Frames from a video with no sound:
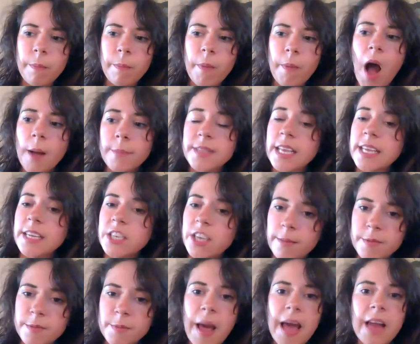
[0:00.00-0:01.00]
comps like
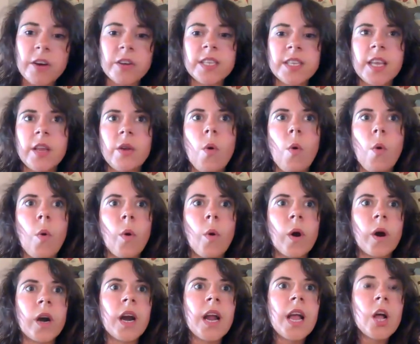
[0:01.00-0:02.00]
James Patterson
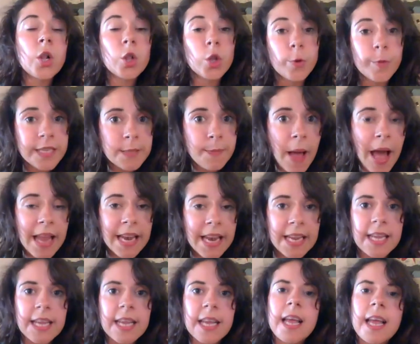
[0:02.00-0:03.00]
or Louise
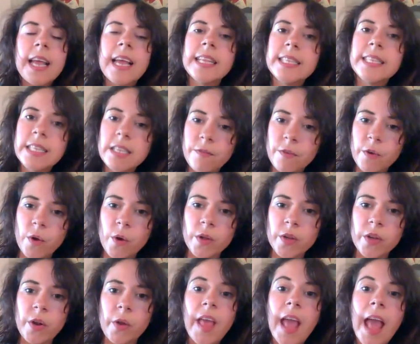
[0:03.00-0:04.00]
Penny, it's
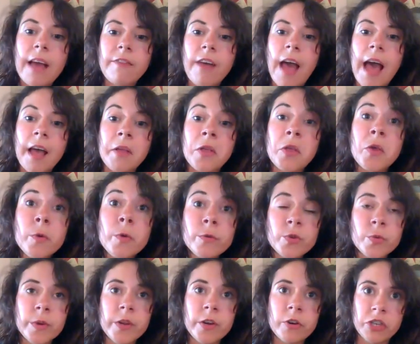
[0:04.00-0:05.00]
difficult. They have had
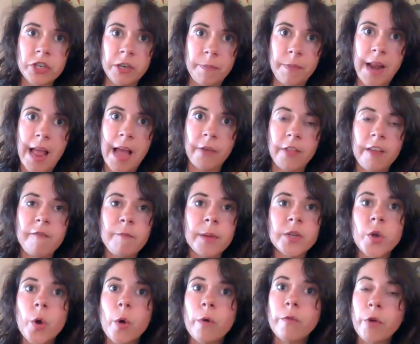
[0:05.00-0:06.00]
huge readership now. They've
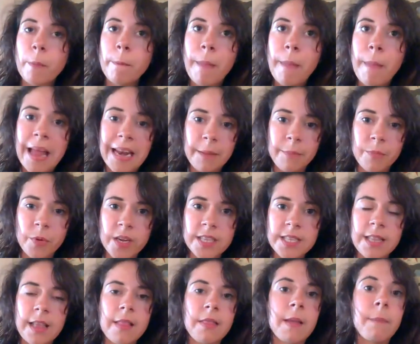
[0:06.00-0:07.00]
built over many
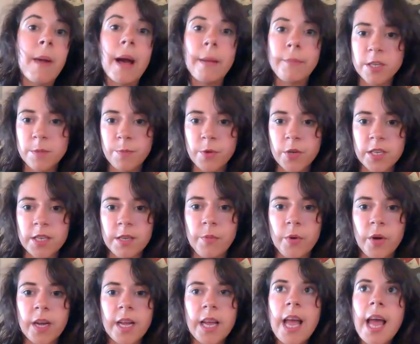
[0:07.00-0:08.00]
books. They publish book to
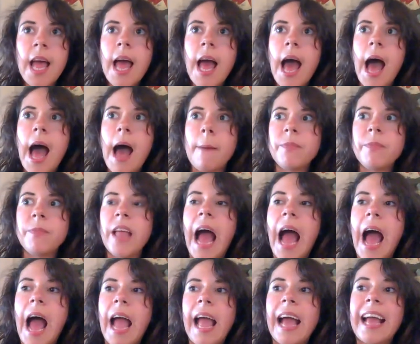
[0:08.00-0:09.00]
book.
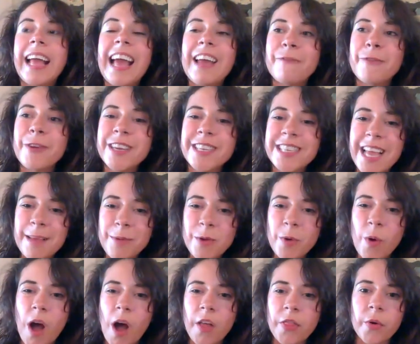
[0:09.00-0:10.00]
Again, for a
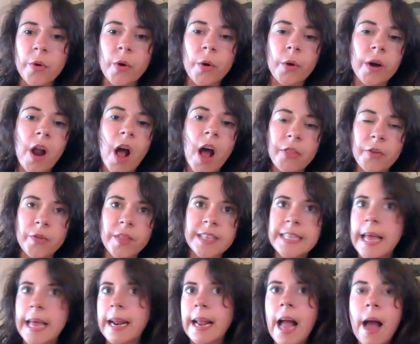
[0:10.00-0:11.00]
debut author or an author
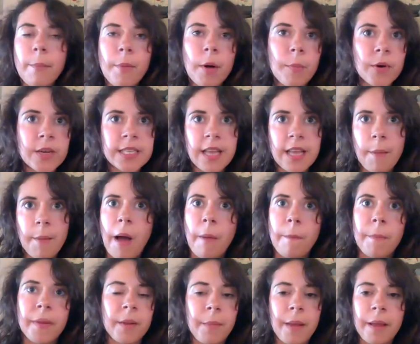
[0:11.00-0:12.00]
that's had a couple books come
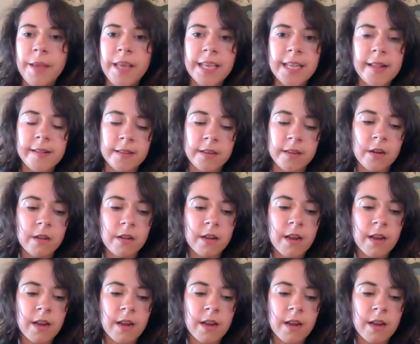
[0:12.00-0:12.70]
out but maybe isn't